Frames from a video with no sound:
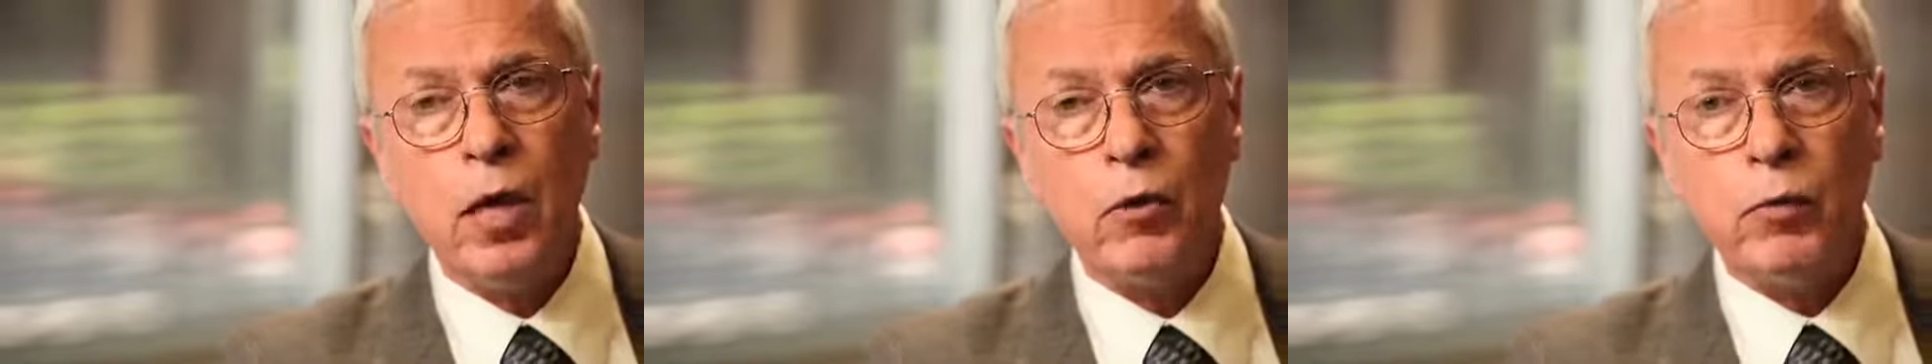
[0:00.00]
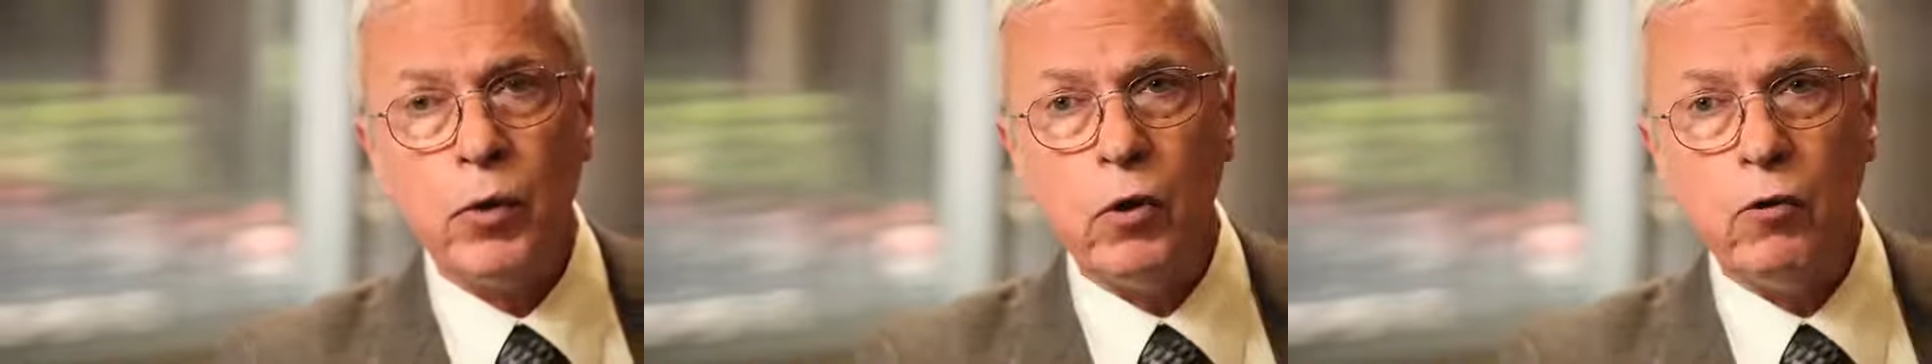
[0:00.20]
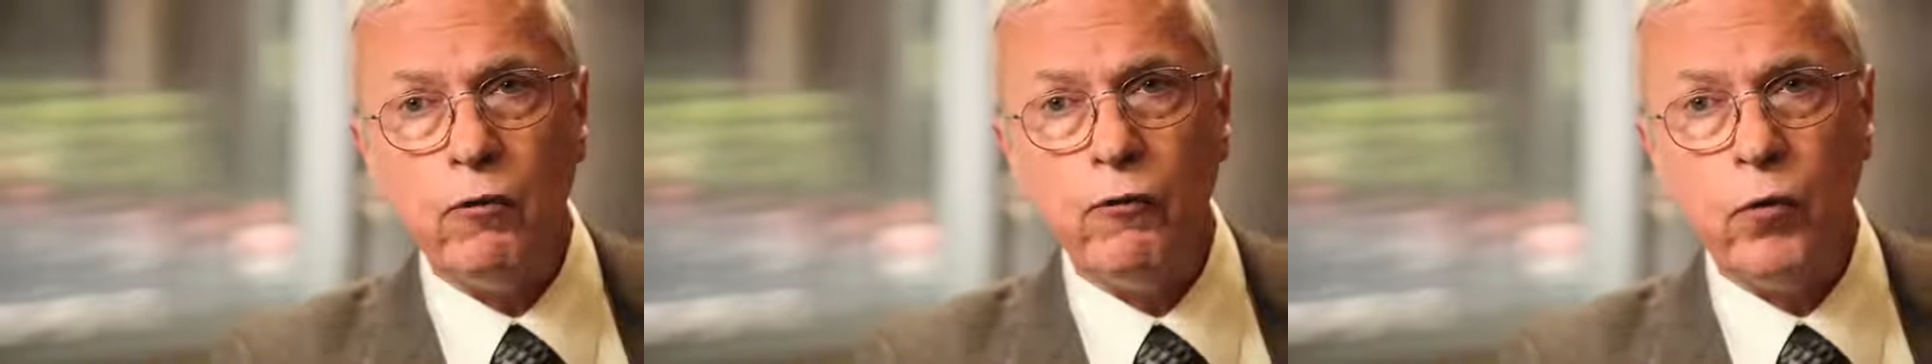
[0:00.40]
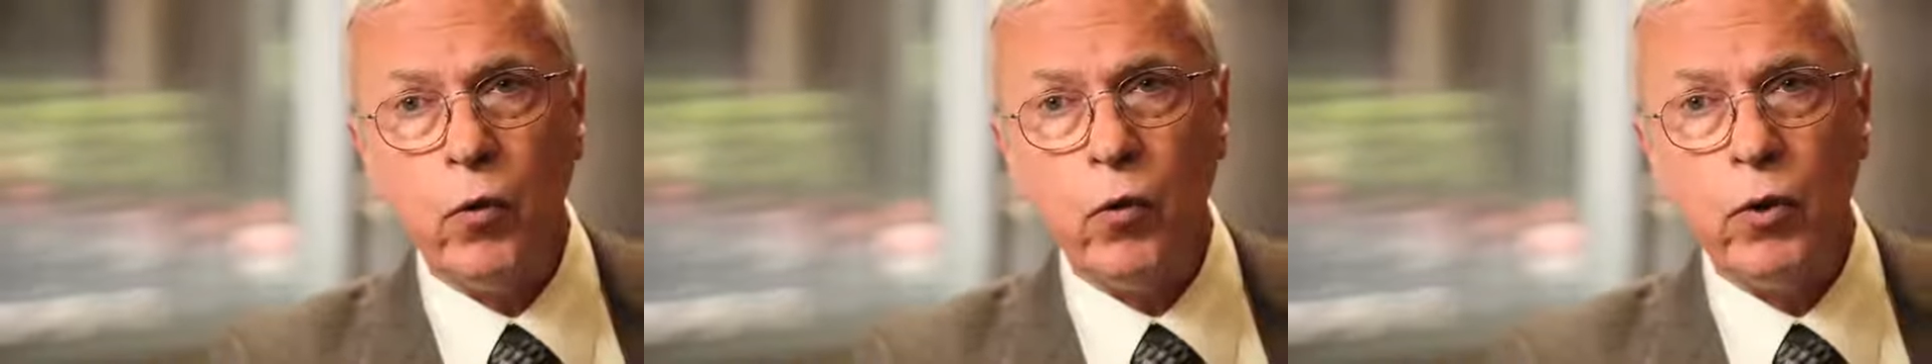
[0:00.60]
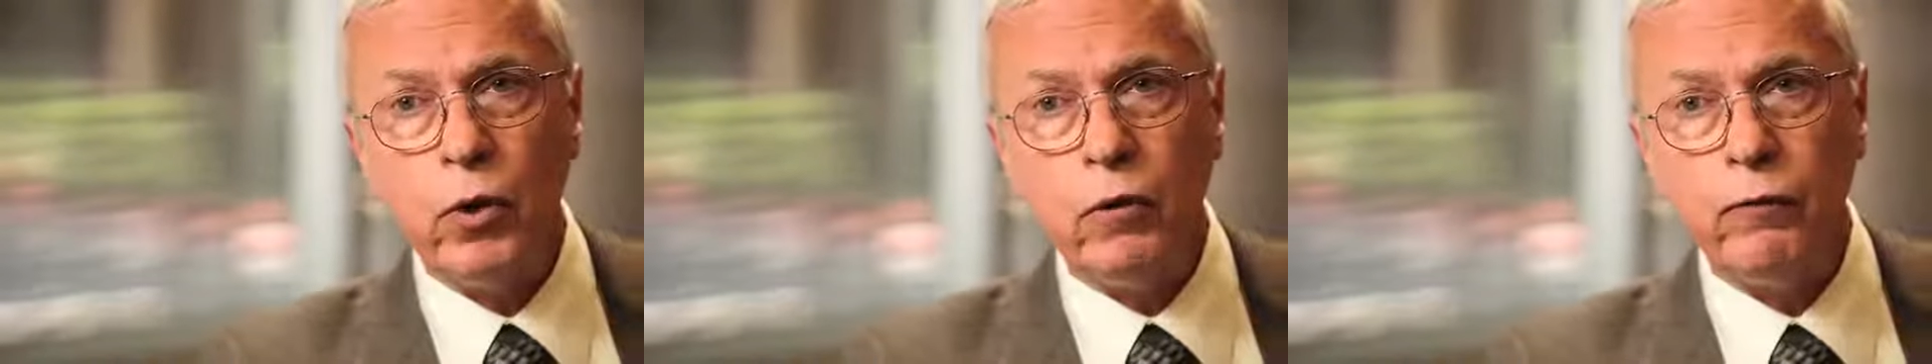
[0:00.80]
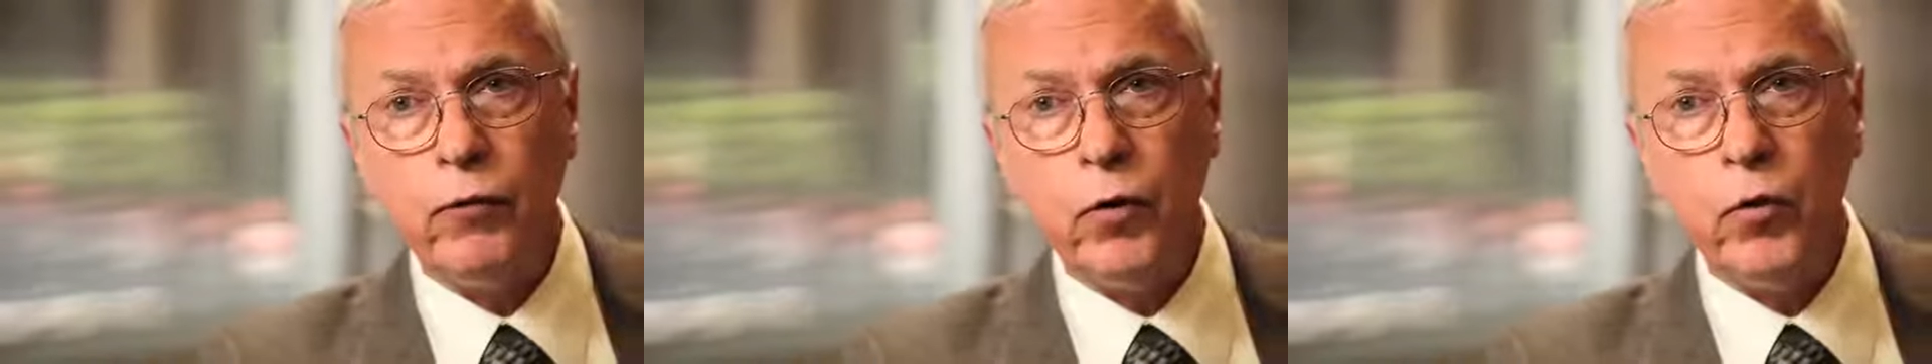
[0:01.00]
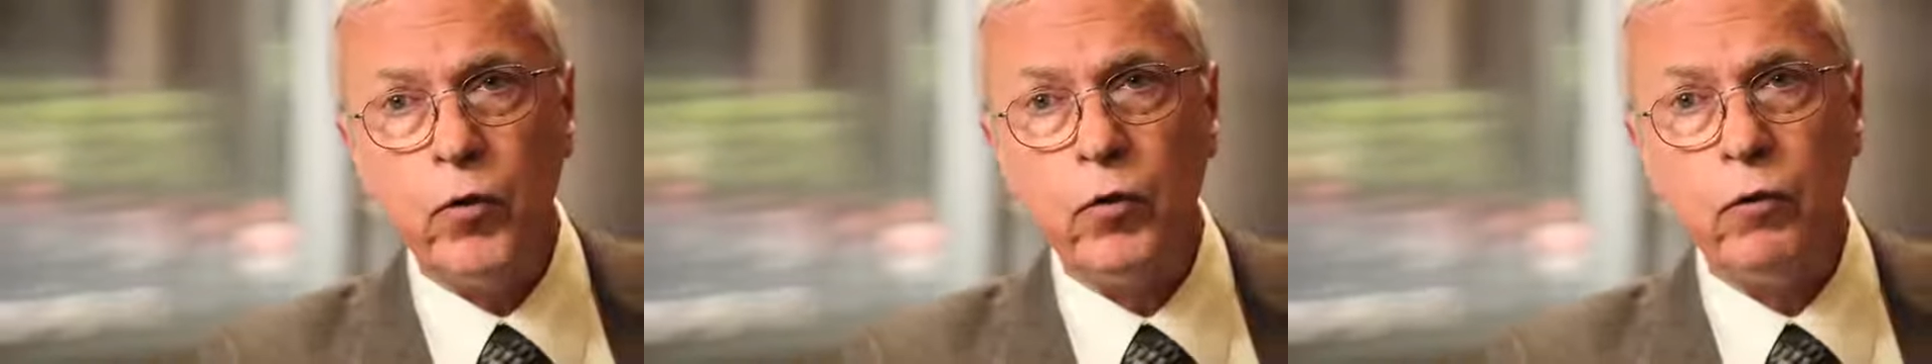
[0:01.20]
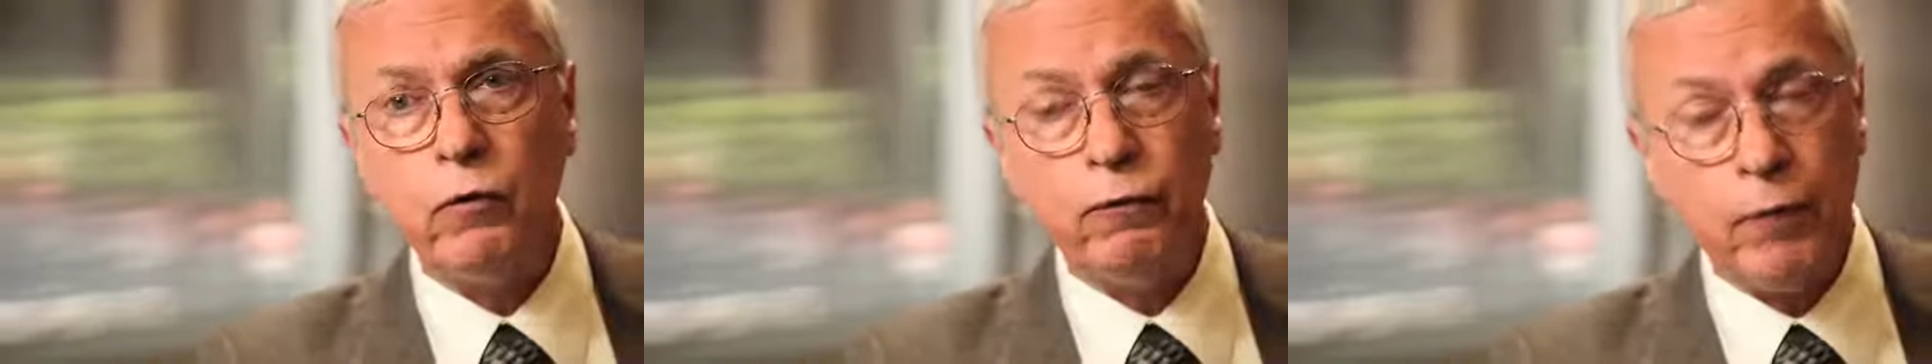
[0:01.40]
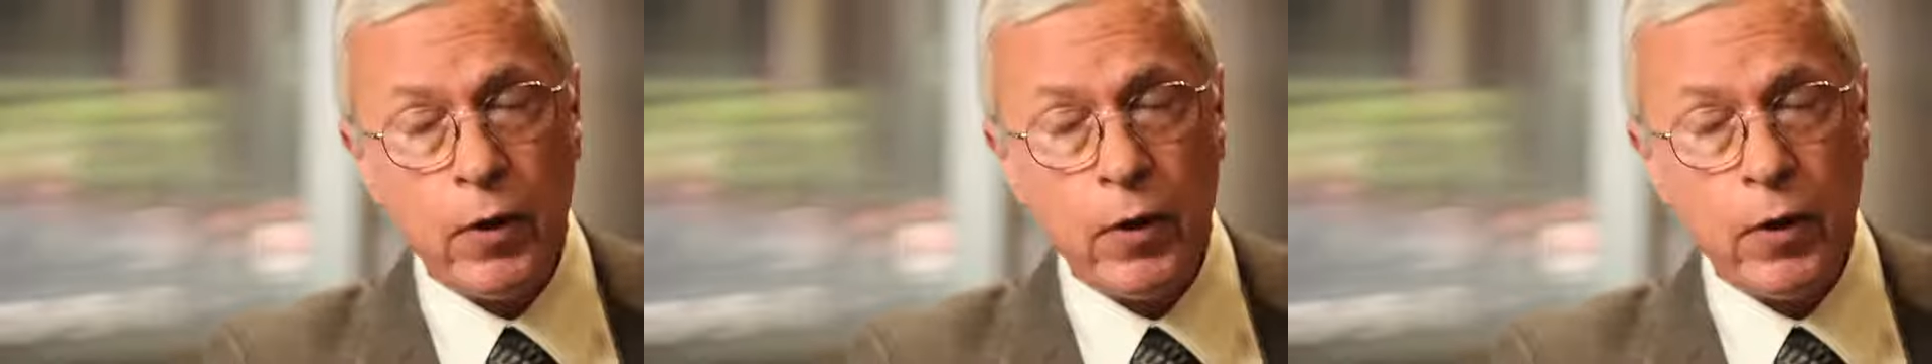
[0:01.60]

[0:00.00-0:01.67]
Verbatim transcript: as we go forward in the future to